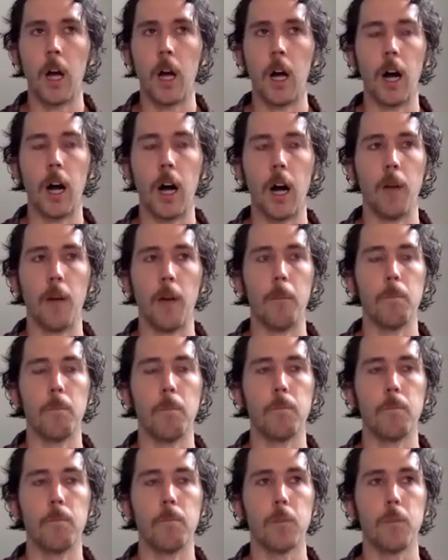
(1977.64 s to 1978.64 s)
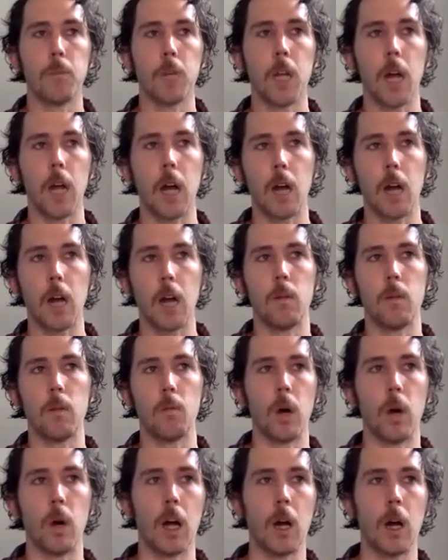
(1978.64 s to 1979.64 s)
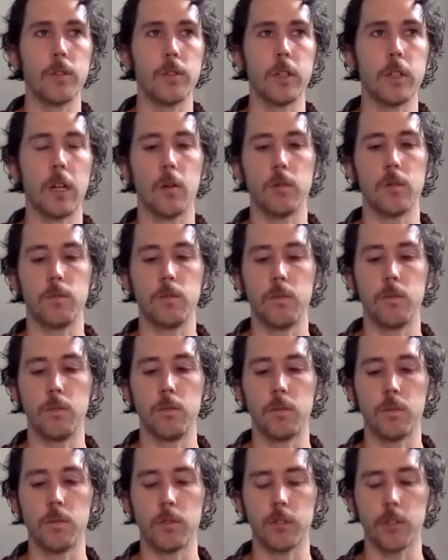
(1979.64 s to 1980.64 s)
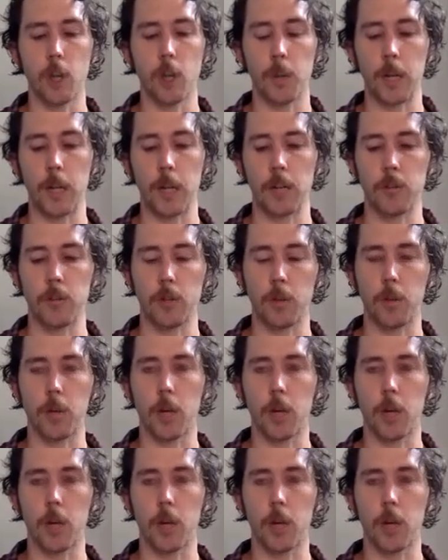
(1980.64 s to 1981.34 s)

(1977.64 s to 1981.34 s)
But what I would say, I would scope it out into a